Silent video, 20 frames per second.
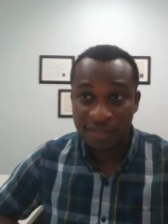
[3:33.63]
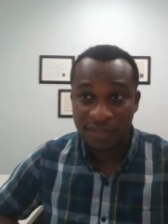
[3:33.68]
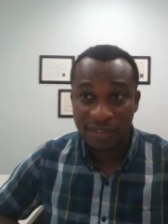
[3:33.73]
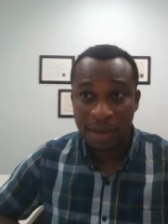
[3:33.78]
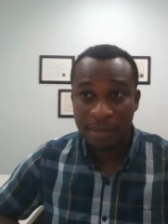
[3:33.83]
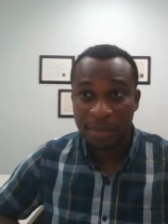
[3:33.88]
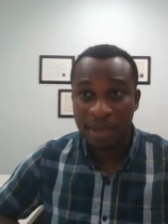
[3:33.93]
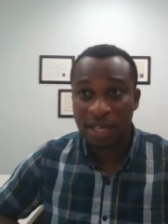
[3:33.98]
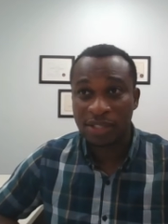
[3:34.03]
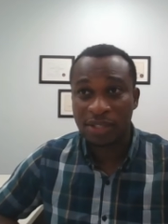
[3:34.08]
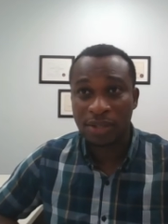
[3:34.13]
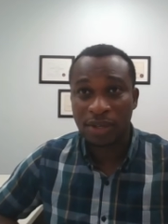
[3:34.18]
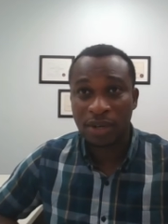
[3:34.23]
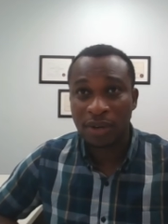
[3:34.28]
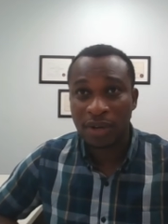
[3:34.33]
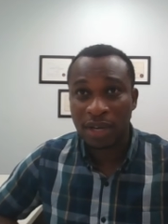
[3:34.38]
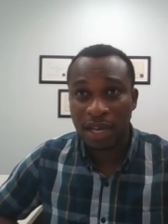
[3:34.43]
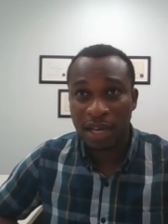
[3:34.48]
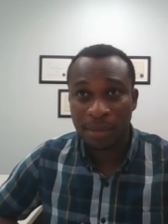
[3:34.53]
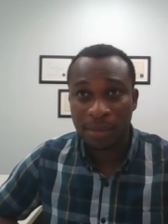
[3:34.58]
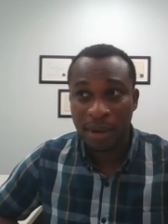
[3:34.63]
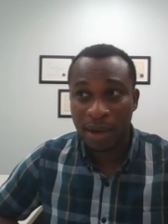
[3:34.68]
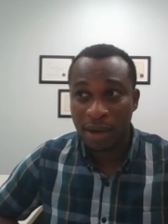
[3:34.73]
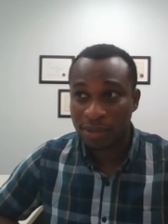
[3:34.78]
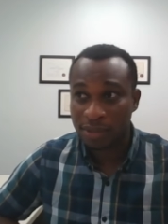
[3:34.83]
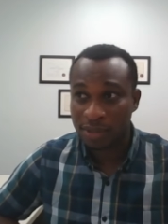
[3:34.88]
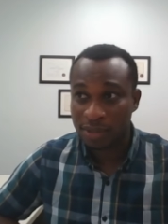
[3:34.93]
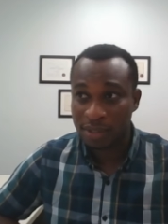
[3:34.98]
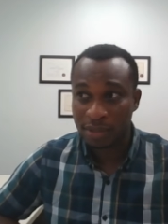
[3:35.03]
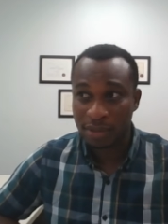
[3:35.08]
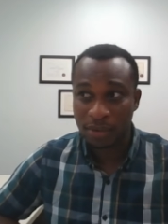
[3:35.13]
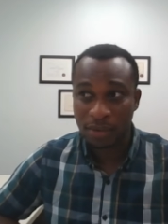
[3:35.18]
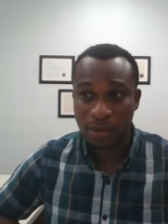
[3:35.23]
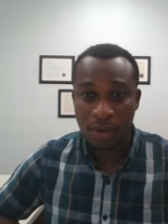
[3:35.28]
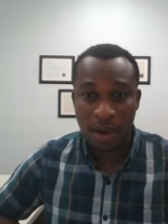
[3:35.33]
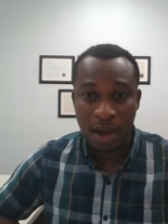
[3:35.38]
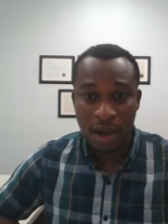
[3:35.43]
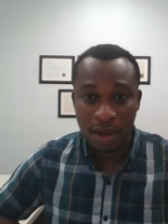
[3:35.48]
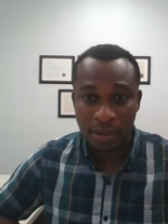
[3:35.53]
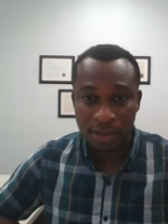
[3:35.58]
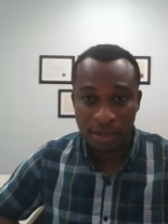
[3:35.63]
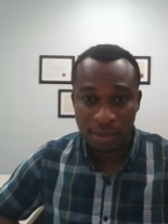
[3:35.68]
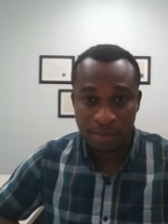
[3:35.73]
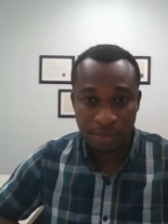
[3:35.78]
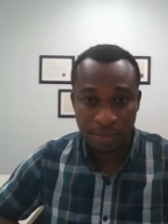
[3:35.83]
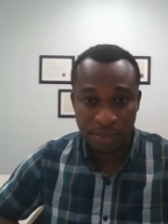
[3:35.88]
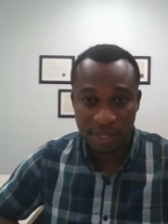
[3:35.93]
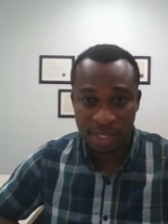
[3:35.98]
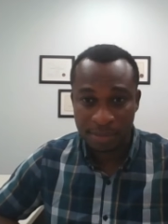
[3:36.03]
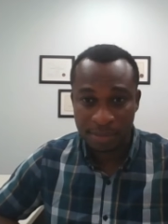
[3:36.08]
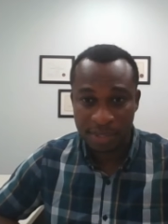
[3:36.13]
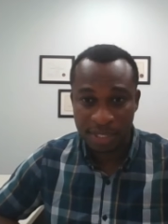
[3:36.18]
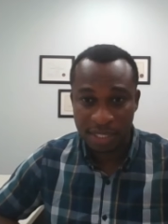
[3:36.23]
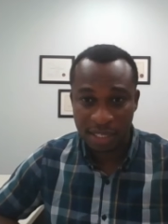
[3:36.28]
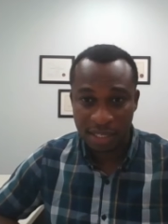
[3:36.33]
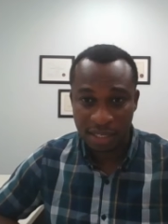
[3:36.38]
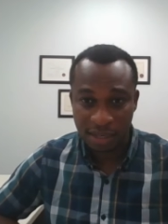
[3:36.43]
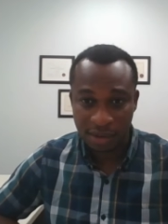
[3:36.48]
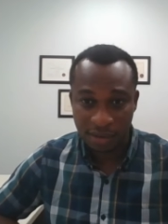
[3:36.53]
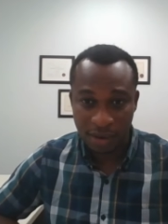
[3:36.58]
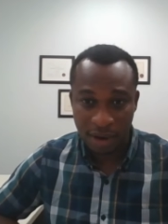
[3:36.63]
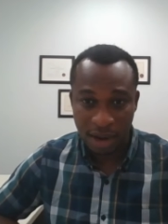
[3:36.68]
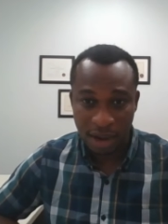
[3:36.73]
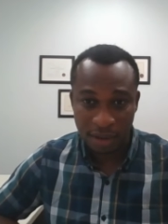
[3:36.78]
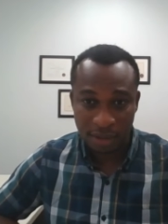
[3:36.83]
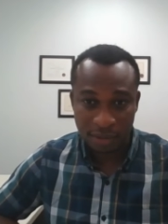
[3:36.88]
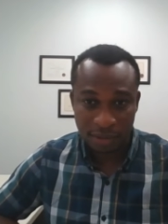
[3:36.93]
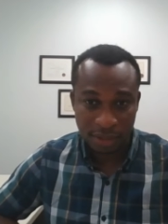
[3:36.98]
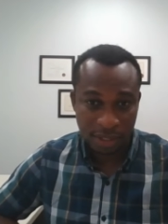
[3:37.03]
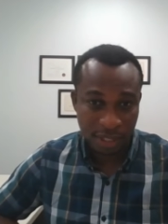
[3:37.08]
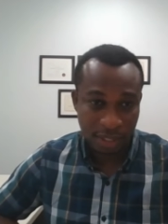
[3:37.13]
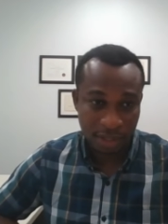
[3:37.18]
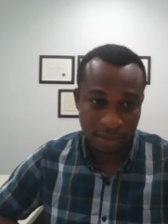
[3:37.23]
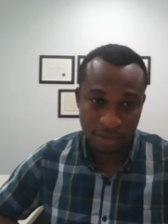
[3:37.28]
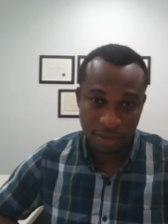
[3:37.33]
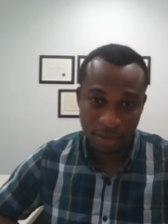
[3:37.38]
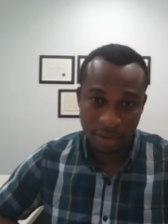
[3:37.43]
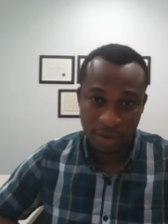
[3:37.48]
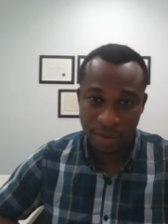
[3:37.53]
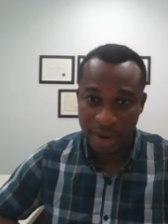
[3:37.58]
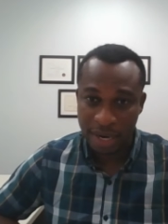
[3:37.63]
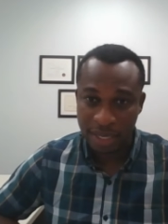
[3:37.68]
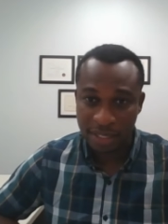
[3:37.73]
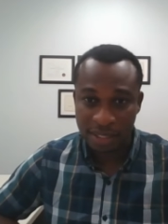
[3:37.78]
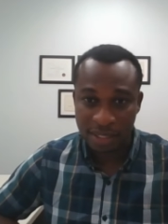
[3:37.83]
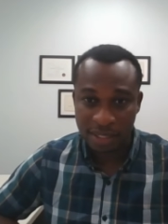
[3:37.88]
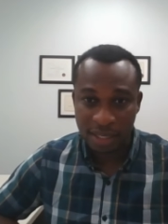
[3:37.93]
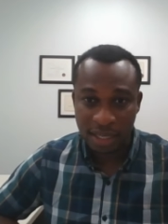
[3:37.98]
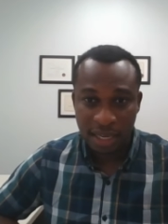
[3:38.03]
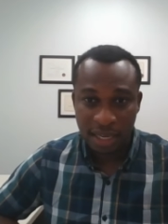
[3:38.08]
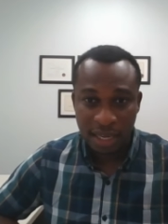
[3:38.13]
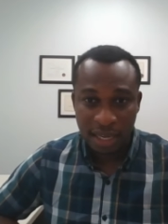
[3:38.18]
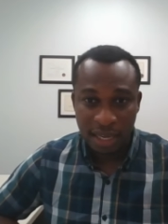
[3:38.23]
Farming is no longer about go out, put some seed in the ground and go rest.